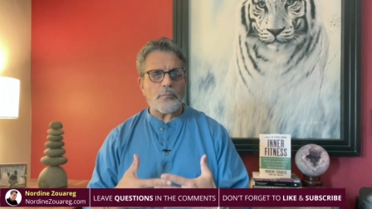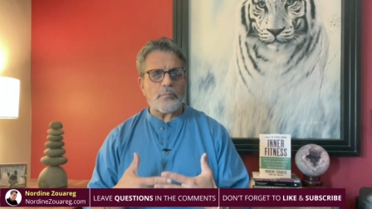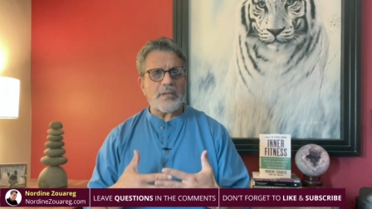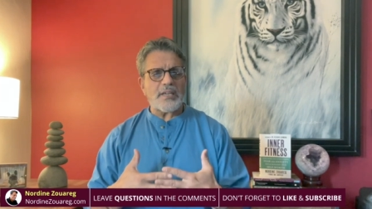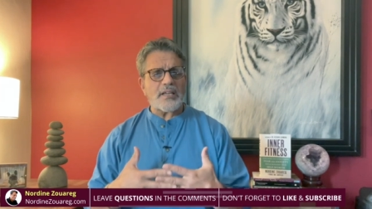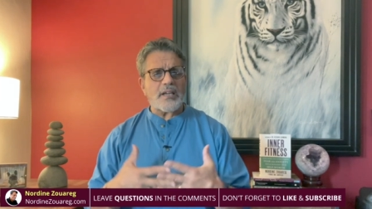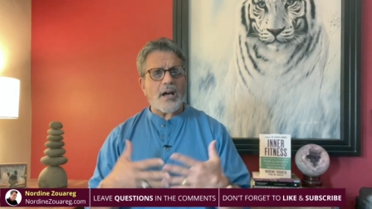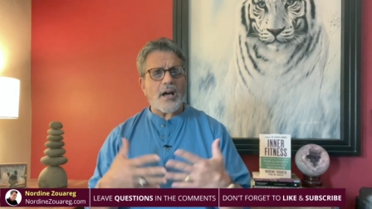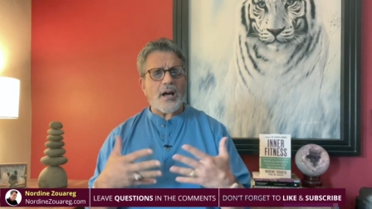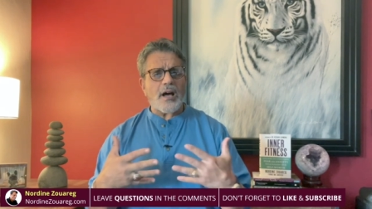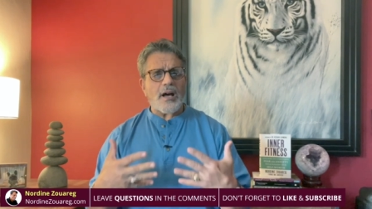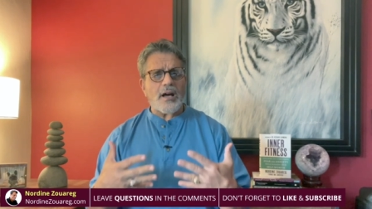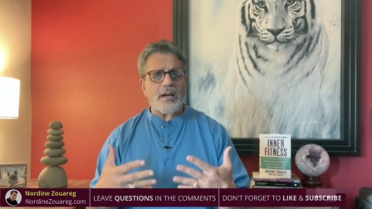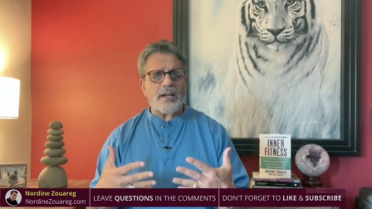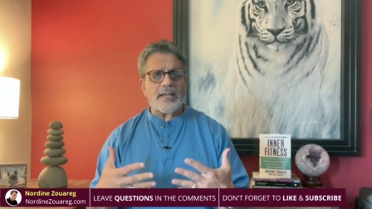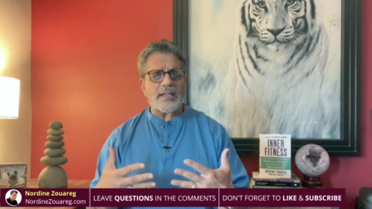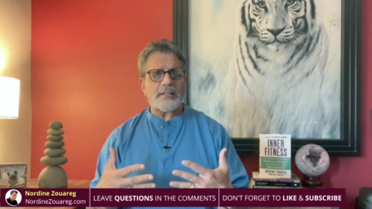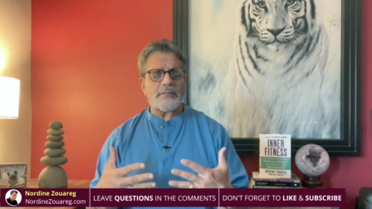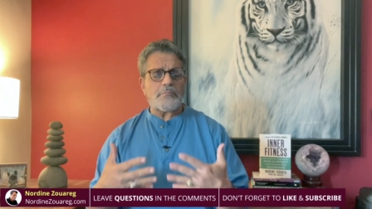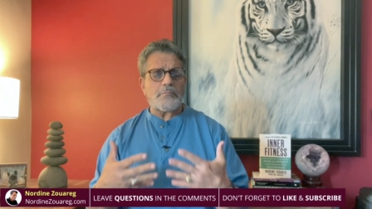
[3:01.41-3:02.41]
be
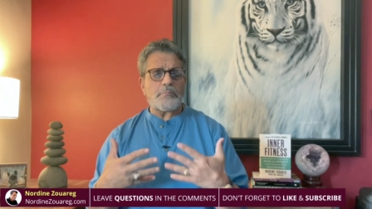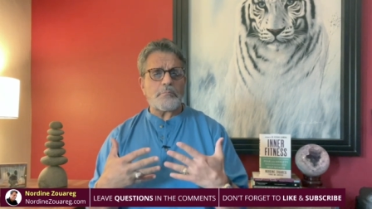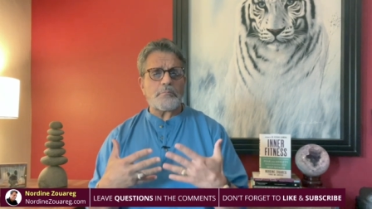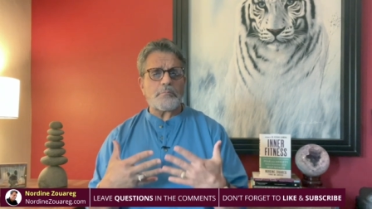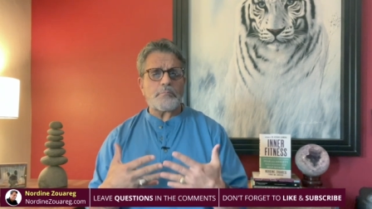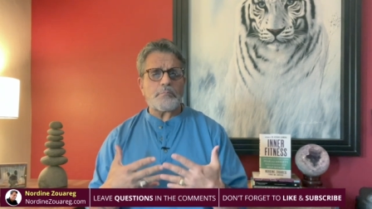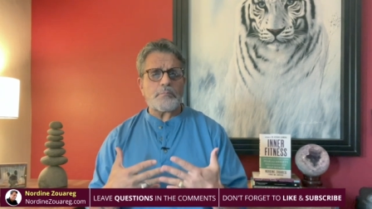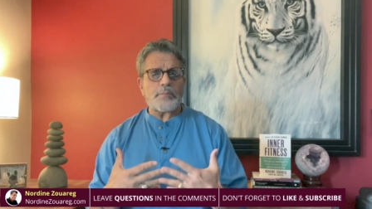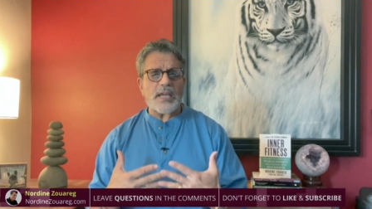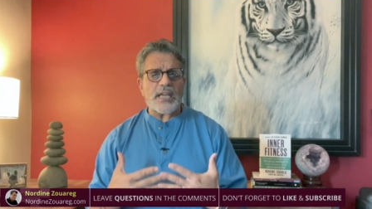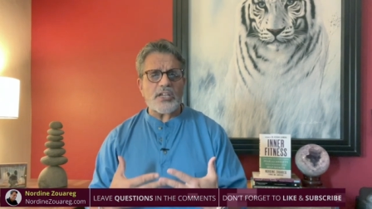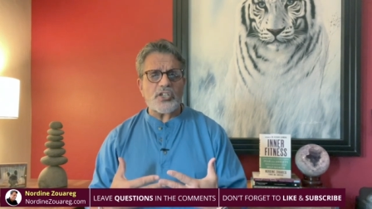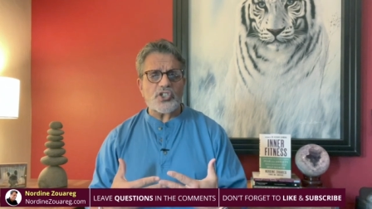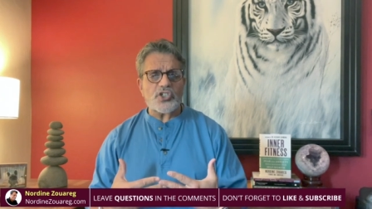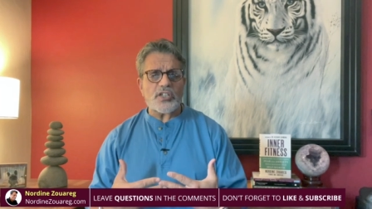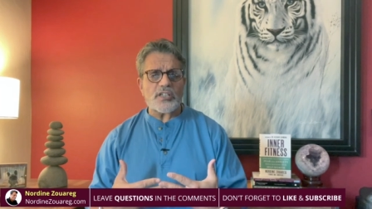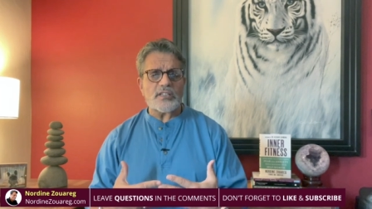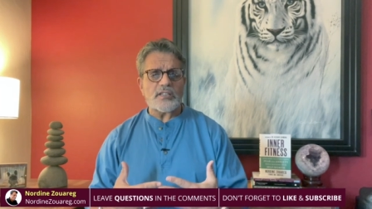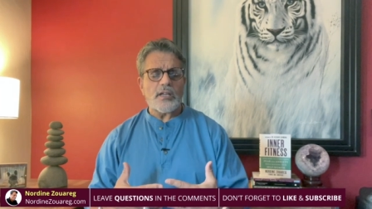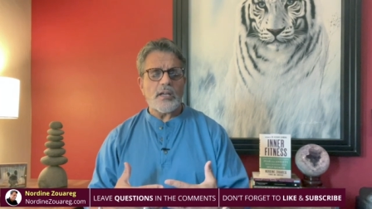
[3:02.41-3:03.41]
kind,
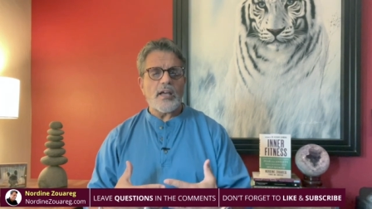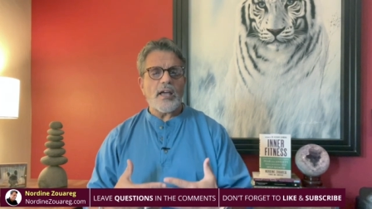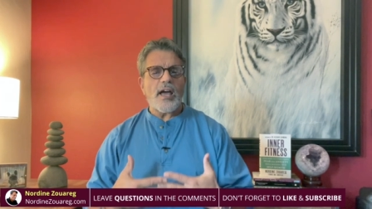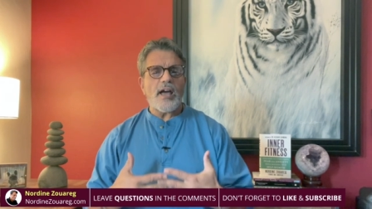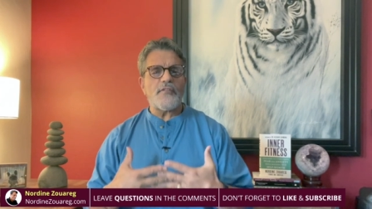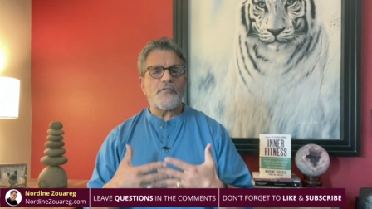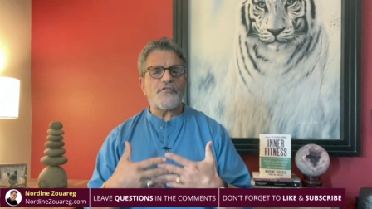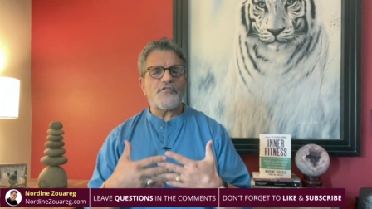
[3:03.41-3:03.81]
patient, and